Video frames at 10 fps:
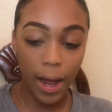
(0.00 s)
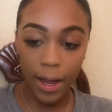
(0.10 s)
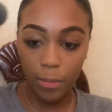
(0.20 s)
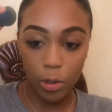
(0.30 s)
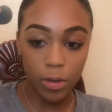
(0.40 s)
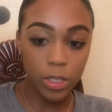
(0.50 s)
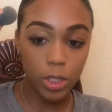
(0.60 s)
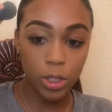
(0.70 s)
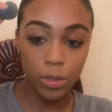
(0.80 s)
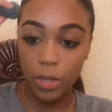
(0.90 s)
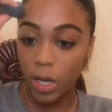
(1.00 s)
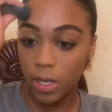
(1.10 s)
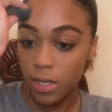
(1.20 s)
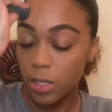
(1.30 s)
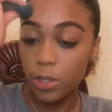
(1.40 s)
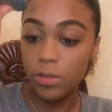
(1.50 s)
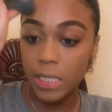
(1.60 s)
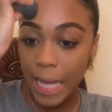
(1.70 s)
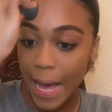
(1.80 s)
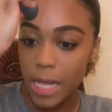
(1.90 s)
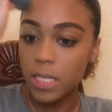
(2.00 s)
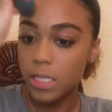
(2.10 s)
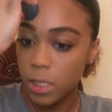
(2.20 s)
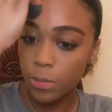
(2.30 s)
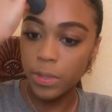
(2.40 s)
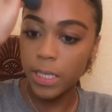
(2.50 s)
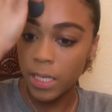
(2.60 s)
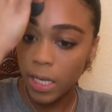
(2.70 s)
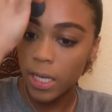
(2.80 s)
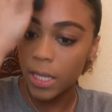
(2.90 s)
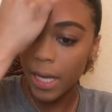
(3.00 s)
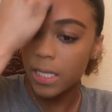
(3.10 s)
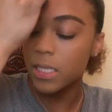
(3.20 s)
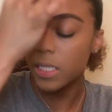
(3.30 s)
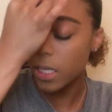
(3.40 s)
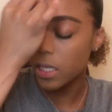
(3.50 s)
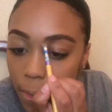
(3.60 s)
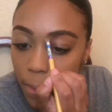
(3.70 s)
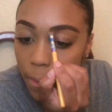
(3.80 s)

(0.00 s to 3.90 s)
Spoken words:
I am going to use that to blend in that concealer.